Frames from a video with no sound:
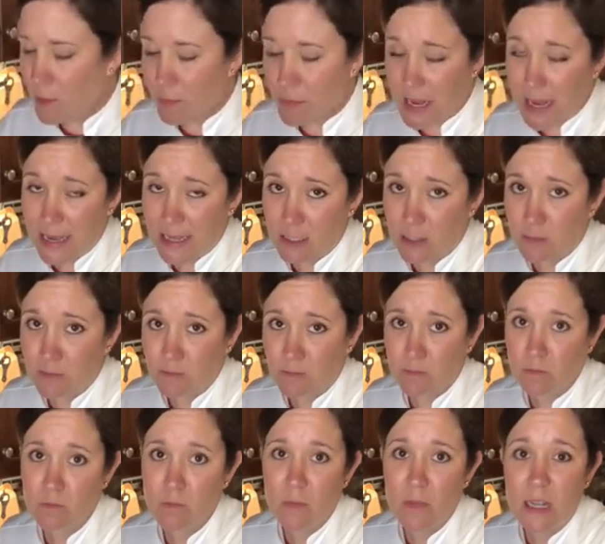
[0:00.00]
P.S.
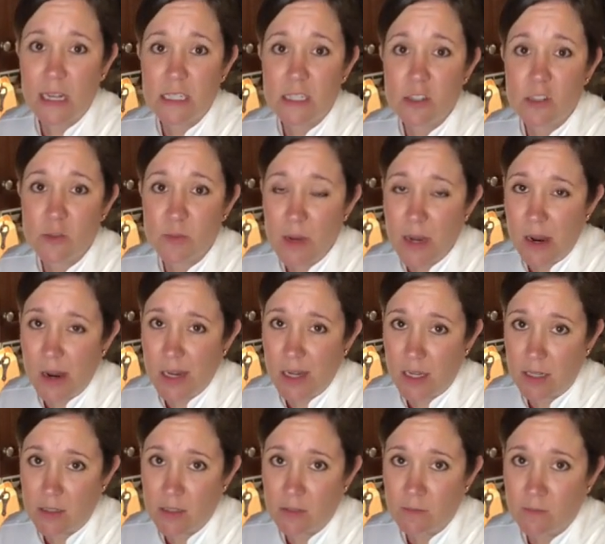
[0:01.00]
This
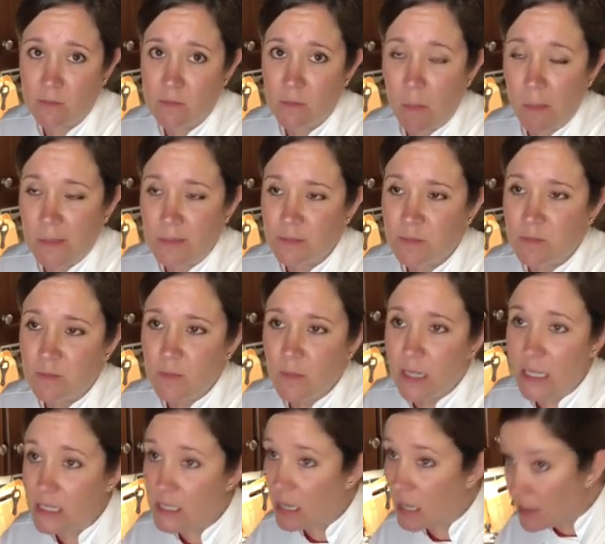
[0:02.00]
asparagus
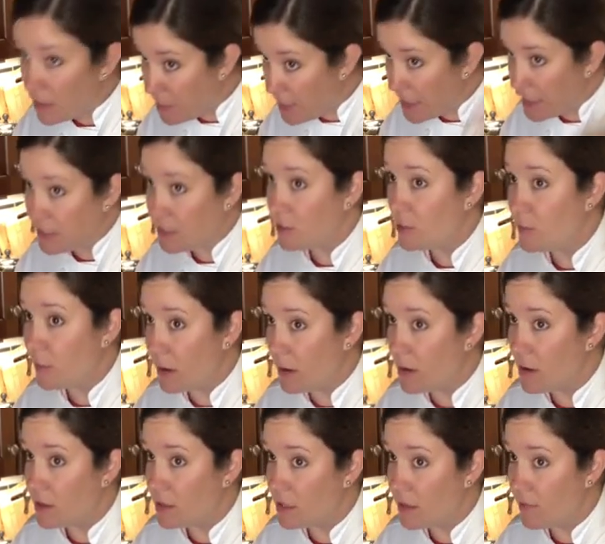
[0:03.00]
is not the best
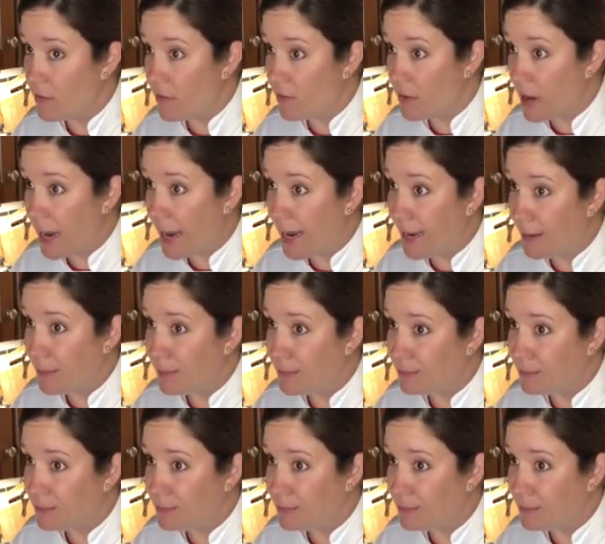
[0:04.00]
asparagus I've ever had.